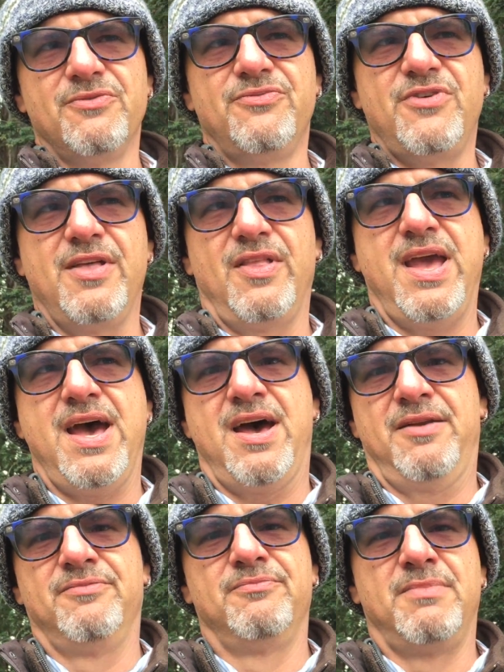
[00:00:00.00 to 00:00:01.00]
Finally
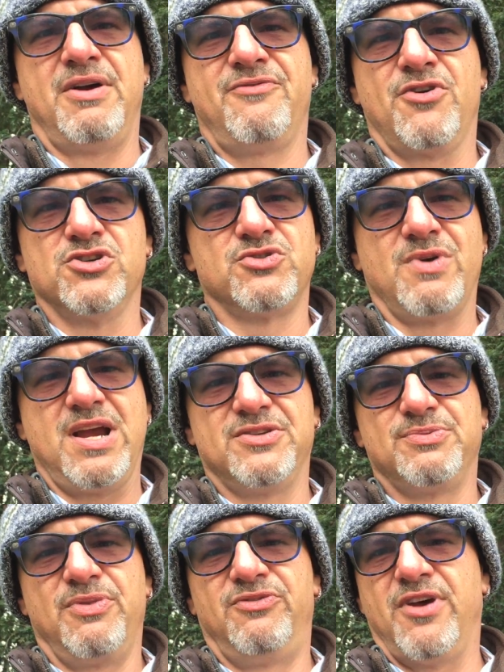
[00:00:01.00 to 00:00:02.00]
had my first
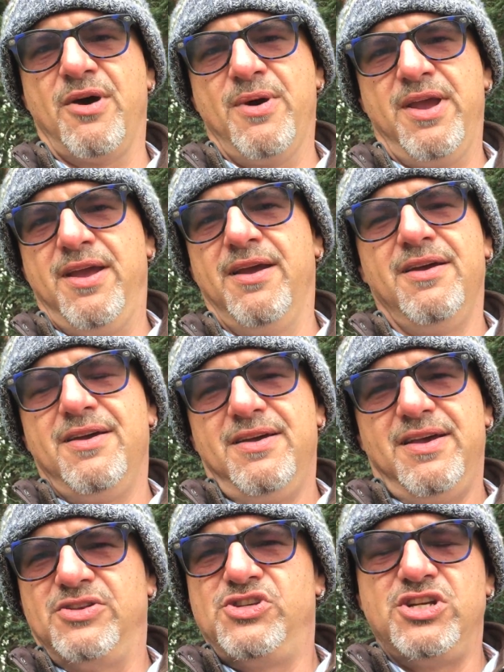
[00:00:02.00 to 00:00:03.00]
race with Zoe,
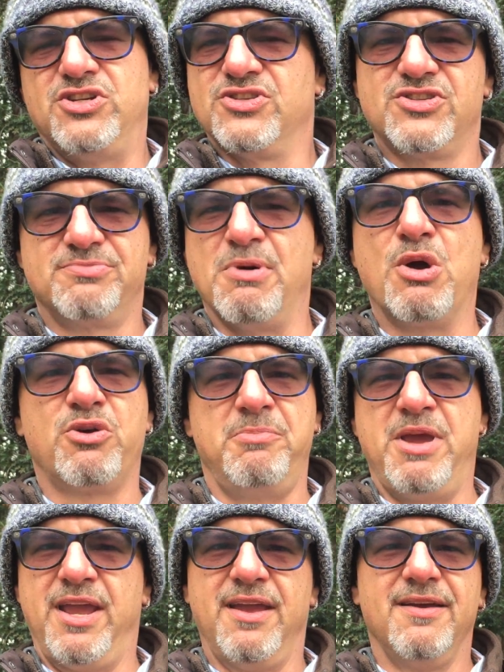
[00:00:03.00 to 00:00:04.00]
and she just smoked
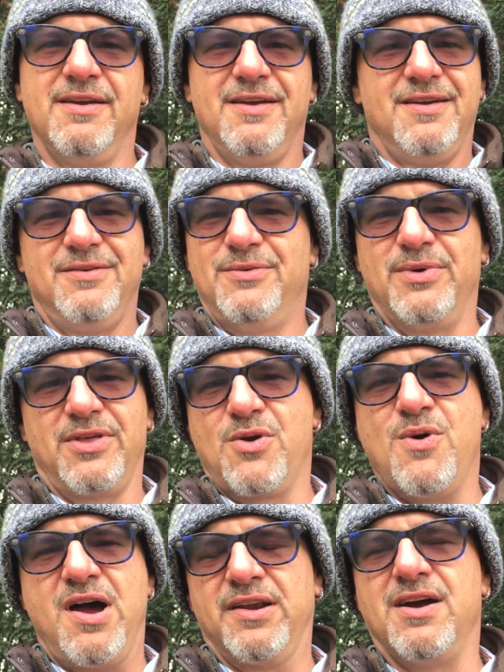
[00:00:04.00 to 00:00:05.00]
me with a
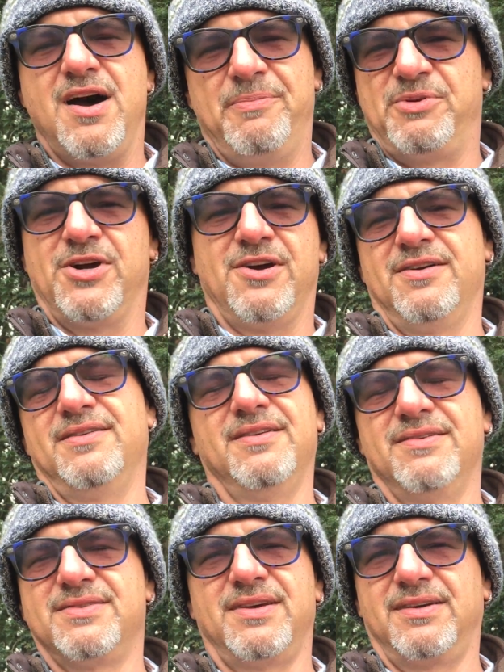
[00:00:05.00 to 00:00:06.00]
quadcopter,
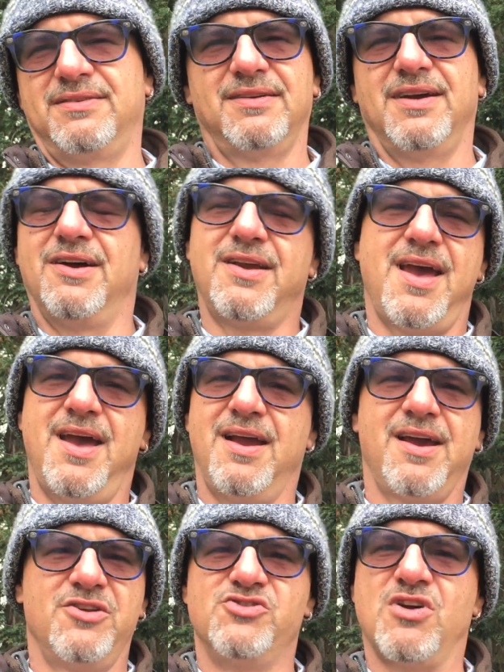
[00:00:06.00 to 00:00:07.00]
and I was like, okay,
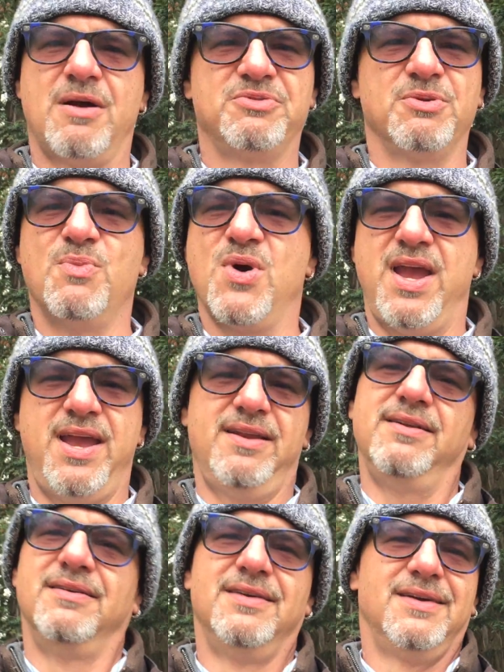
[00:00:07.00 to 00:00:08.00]
I got to drop some
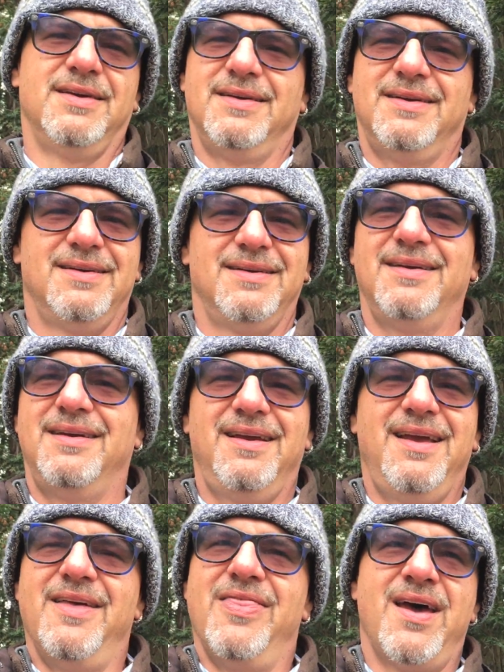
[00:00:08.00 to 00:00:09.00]
weight.
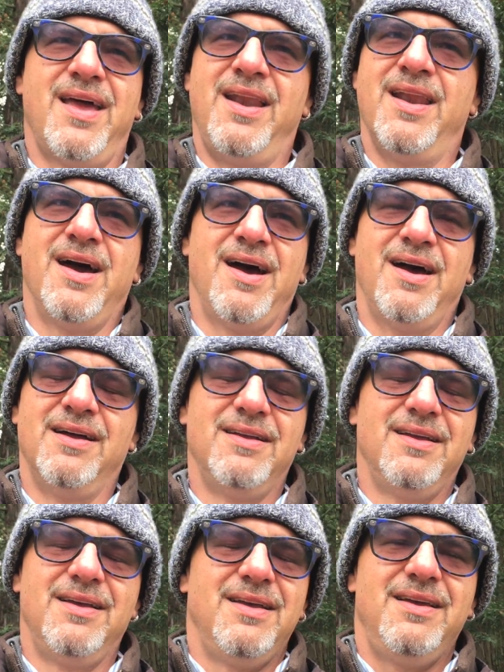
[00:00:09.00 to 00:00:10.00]
And then, I
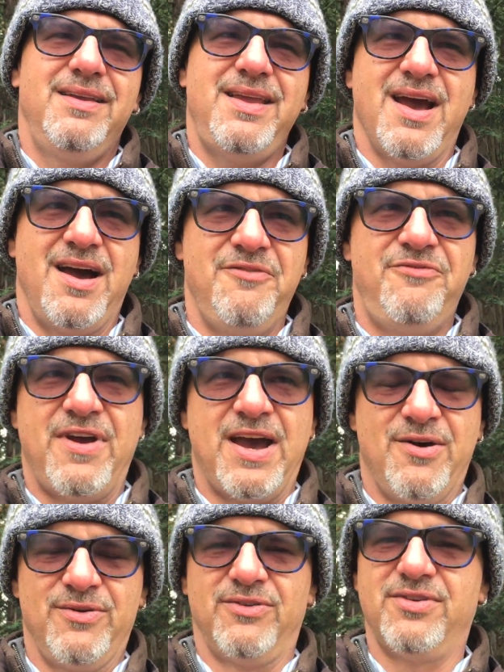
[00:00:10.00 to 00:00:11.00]

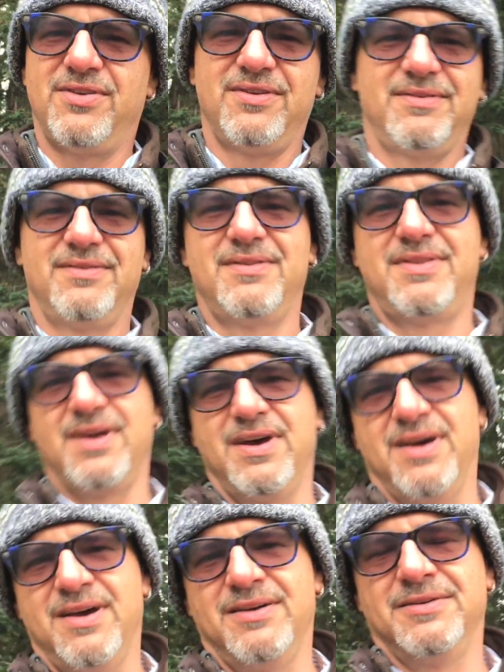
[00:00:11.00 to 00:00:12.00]
found
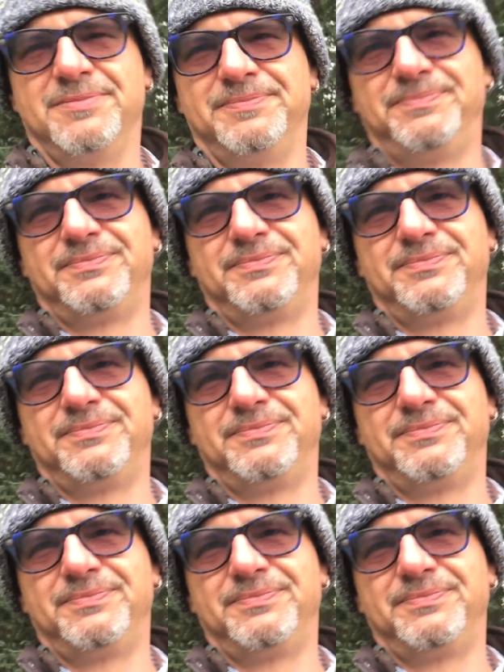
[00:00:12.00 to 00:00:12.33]
the